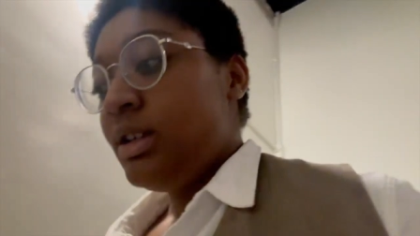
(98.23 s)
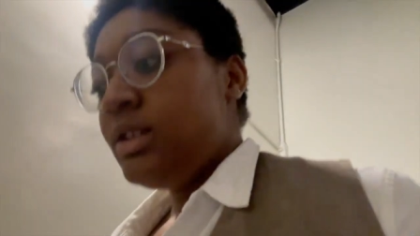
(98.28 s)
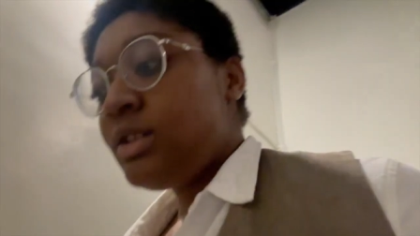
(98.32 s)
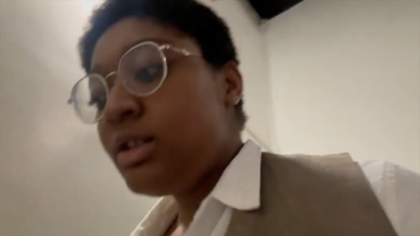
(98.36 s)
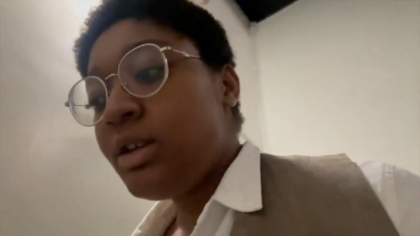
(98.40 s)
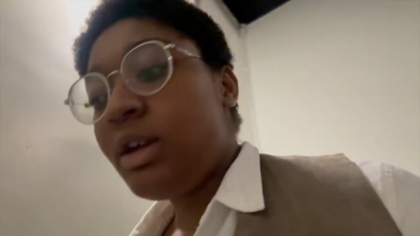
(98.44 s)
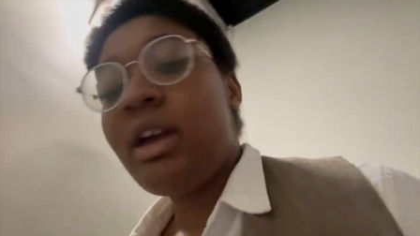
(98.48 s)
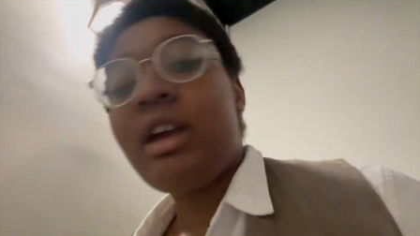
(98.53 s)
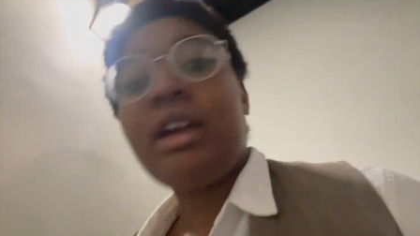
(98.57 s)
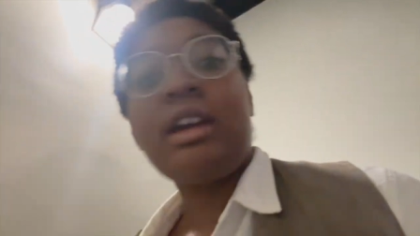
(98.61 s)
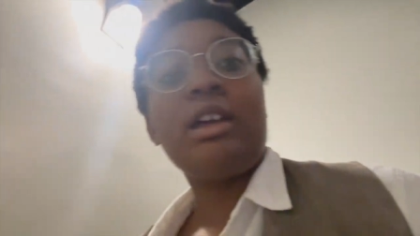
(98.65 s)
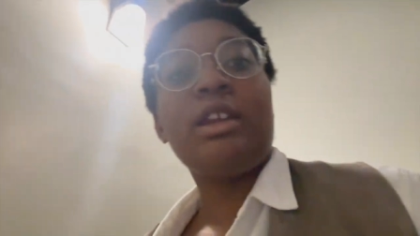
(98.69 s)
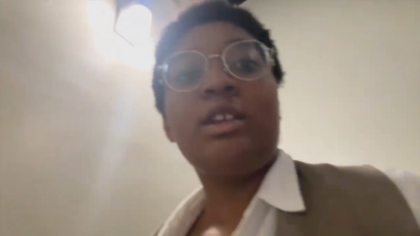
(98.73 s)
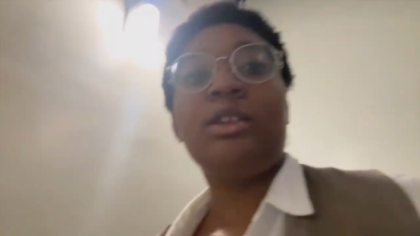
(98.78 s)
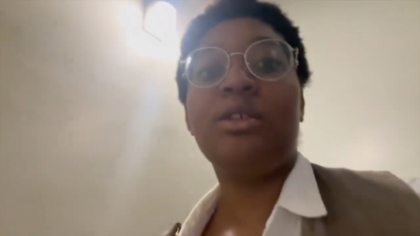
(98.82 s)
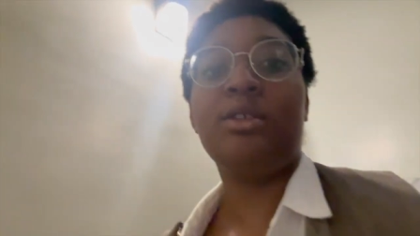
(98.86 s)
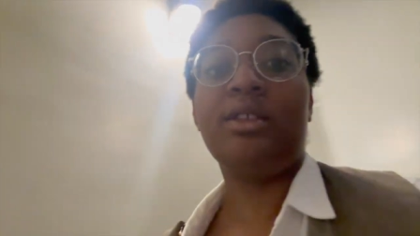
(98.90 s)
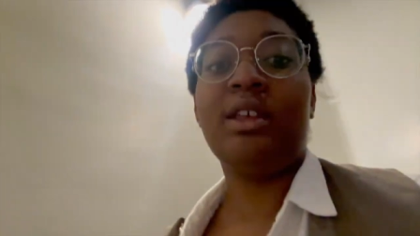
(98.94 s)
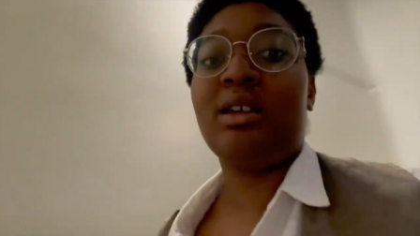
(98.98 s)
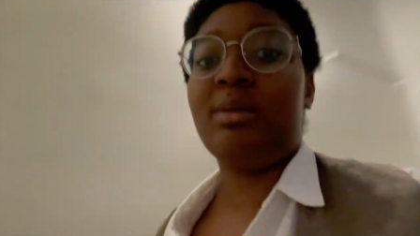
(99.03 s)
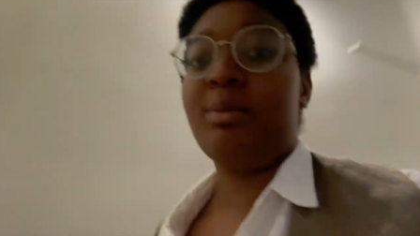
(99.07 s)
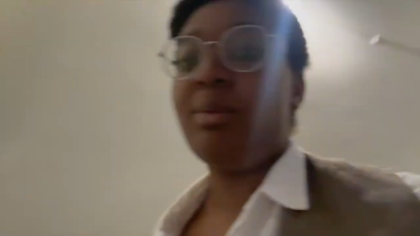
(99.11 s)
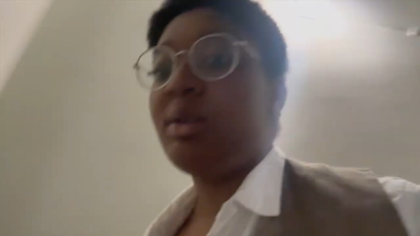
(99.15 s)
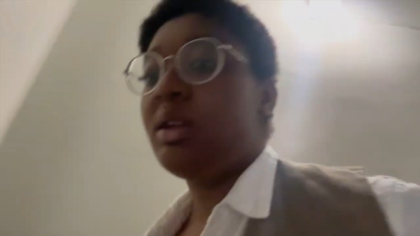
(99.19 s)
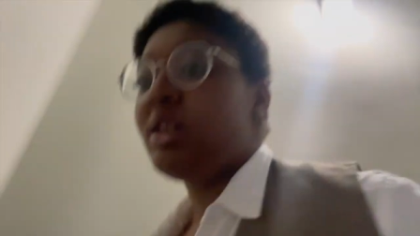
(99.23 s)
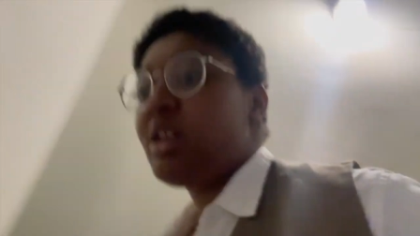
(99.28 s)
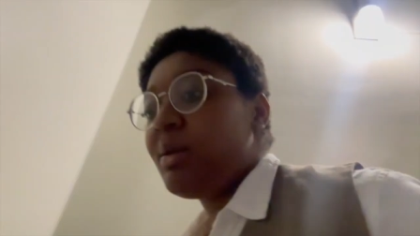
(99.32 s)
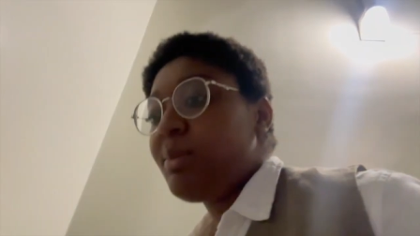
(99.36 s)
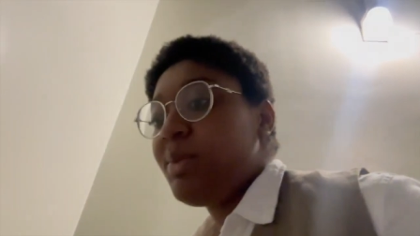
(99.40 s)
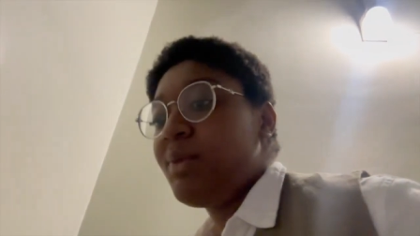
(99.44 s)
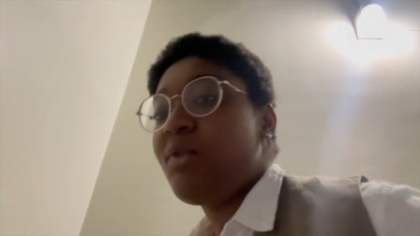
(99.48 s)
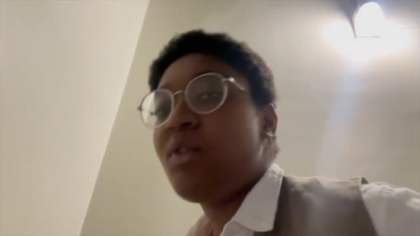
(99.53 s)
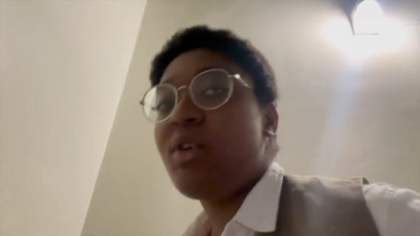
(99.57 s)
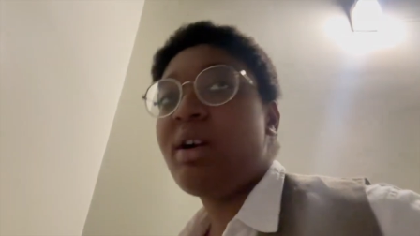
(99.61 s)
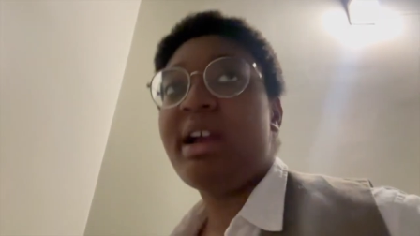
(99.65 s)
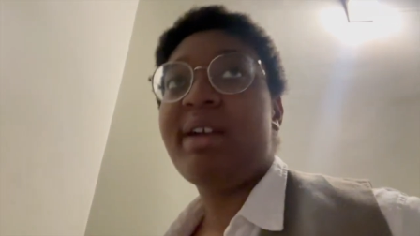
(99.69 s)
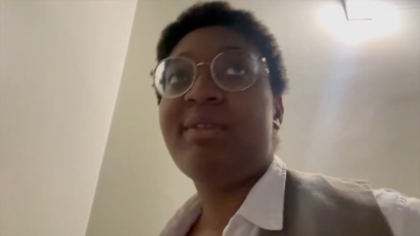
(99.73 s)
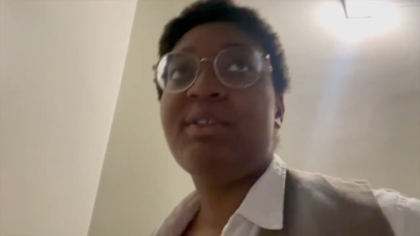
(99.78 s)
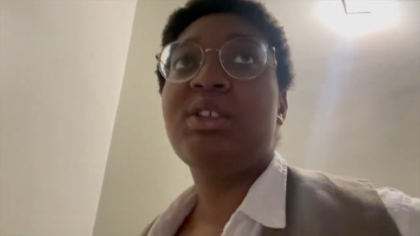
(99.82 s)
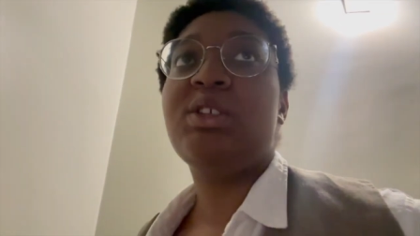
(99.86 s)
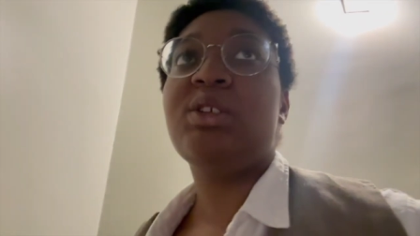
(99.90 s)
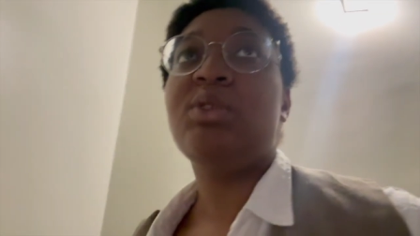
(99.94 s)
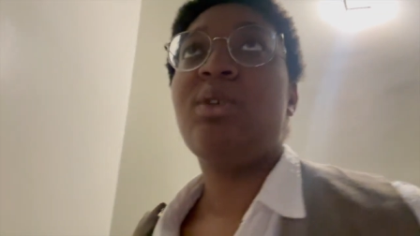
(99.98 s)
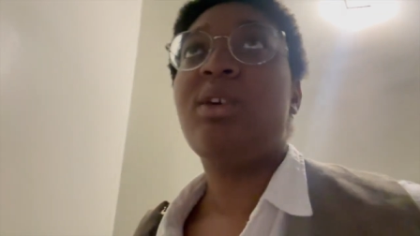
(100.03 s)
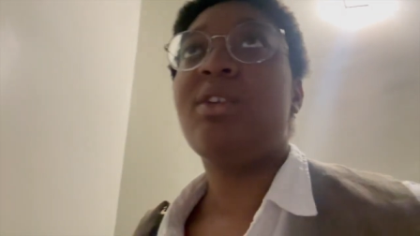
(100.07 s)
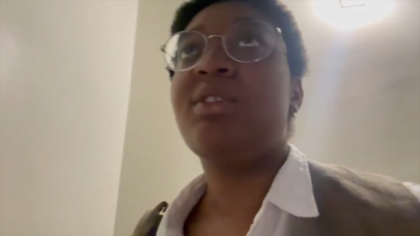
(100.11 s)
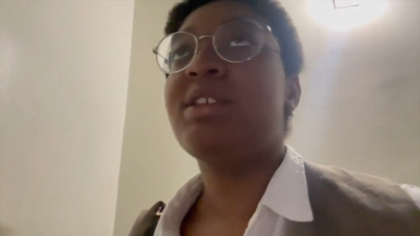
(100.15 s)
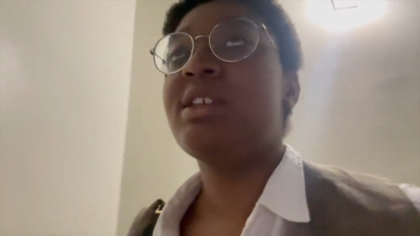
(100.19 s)
So yeah, I gotta do that, but not before I have to
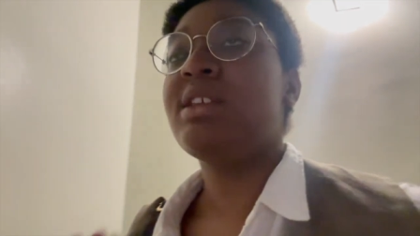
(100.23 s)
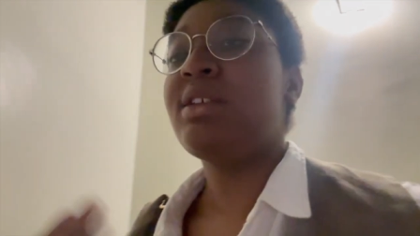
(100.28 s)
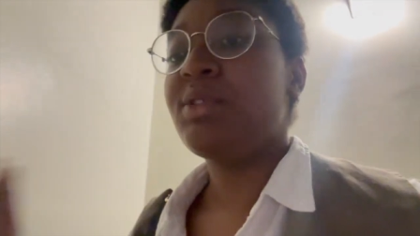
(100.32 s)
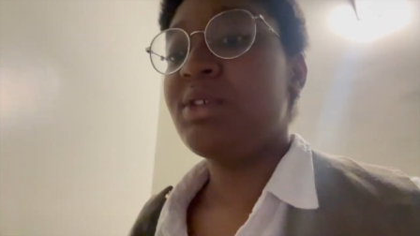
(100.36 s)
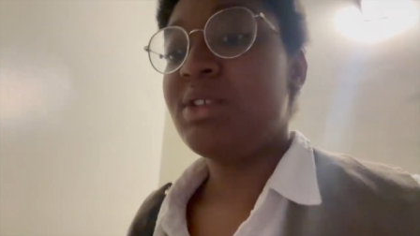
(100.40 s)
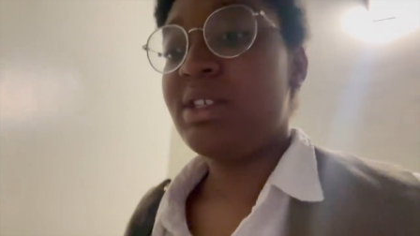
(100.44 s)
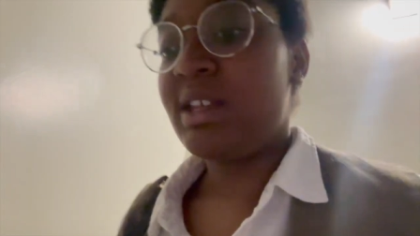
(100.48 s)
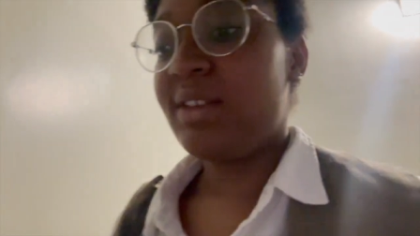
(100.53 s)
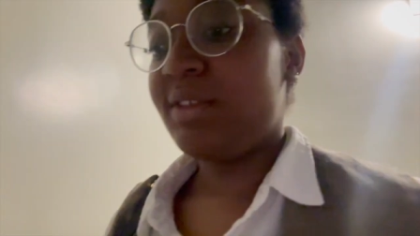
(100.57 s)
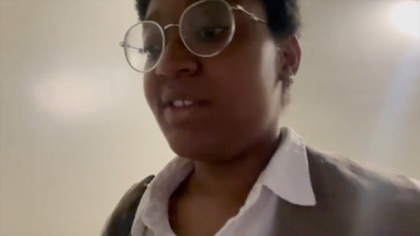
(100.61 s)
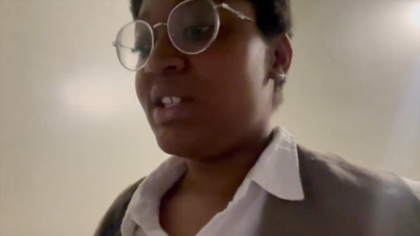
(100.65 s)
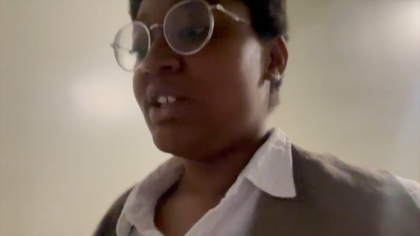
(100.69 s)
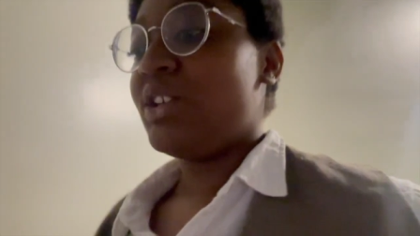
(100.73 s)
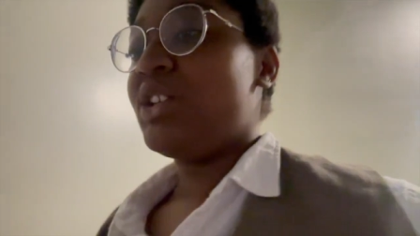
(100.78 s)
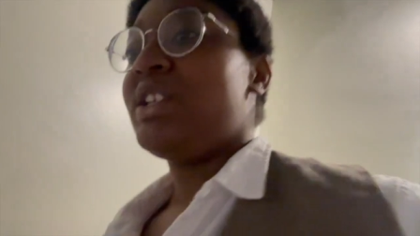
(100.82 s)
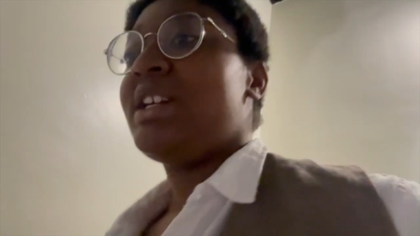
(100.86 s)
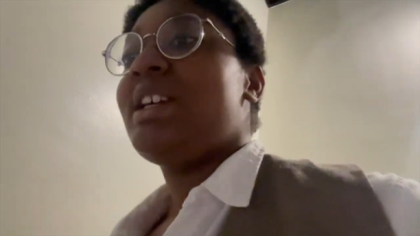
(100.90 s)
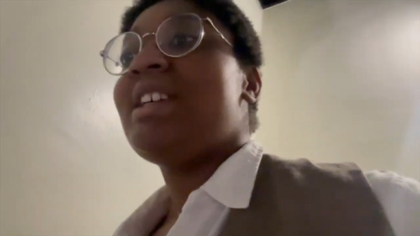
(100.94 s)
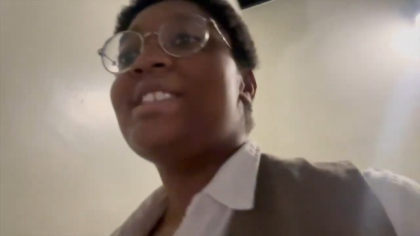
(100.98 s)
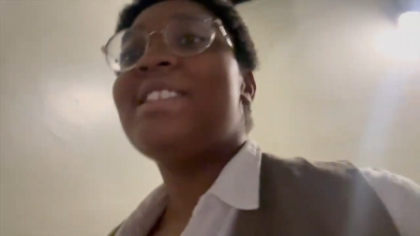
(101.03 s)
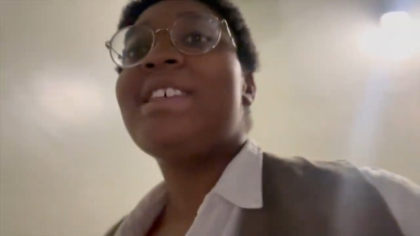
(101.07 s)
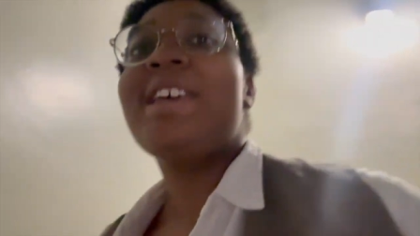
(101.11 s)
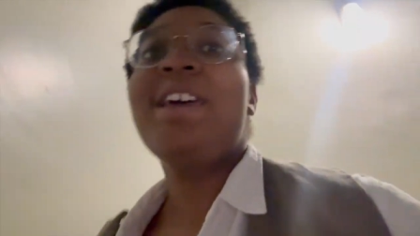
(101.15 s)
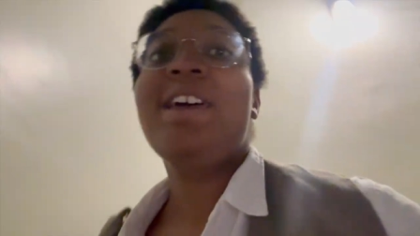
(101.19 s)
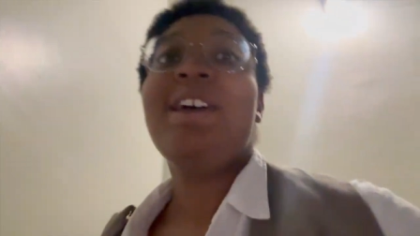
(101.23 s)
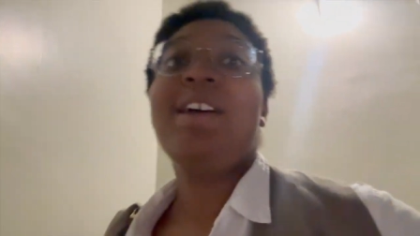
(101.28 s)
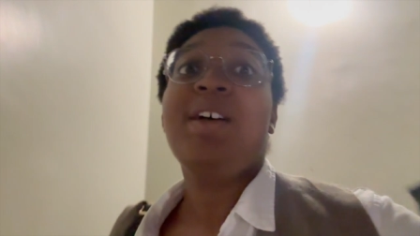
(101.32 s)
do all this other stuff, such as